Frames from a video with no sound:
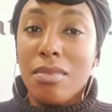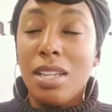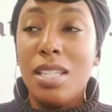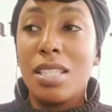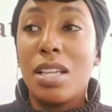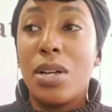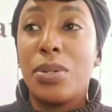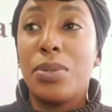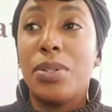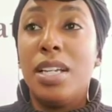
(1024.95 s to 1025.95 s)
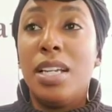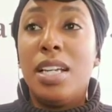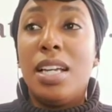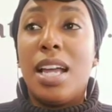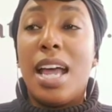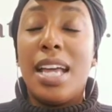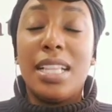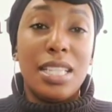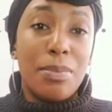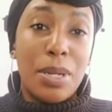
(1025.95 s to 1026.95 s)
And so at
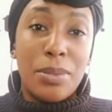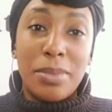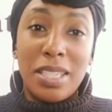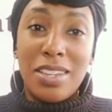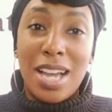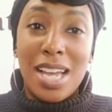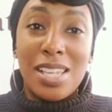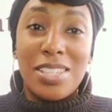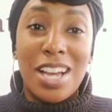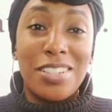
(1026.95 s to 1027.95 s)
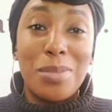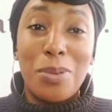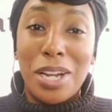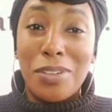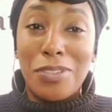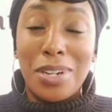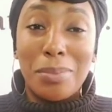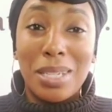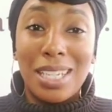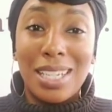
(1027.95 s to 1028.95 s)
this moment, you guys, y'all just pray for
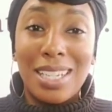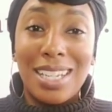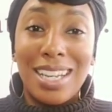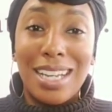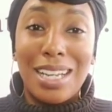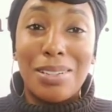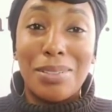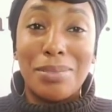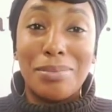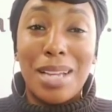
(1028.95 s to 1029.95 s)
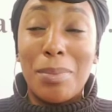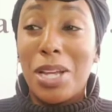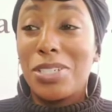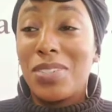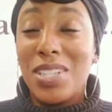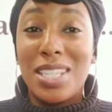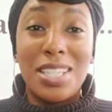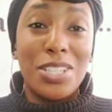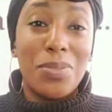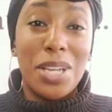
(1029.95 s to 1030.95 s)
me. I'm not sure if this is a
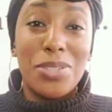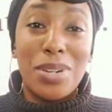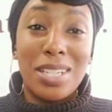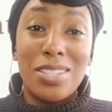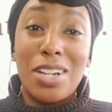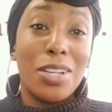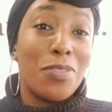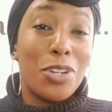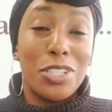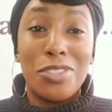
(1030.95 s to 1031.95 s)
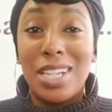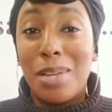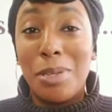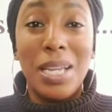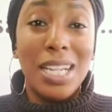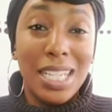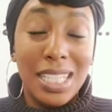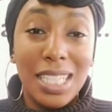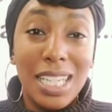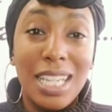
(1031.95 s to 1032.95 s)
situation where I need to start looking for a new job
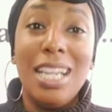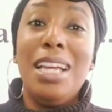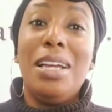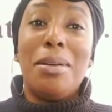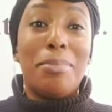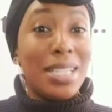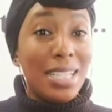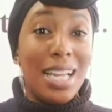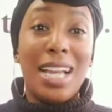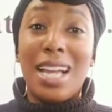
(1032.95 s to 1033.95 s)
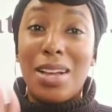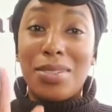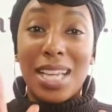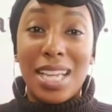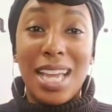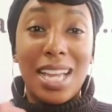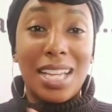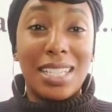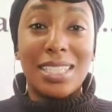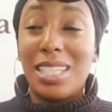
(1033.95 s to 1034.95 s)
immediately, but today I was like, hey,
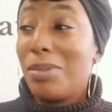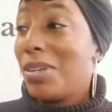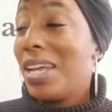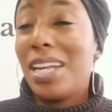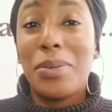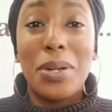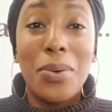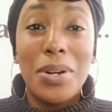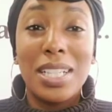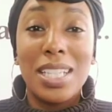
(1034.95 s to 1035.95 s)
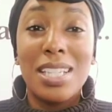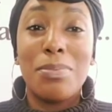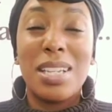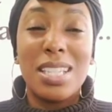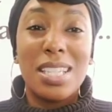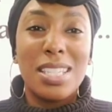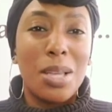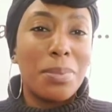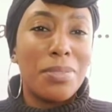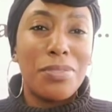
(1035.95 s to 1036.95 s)
let me go ahead and record this because it's
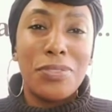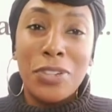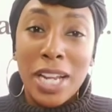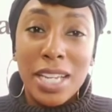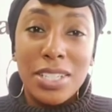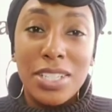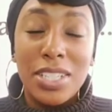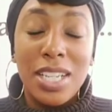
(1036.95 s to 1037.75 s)
something fresh.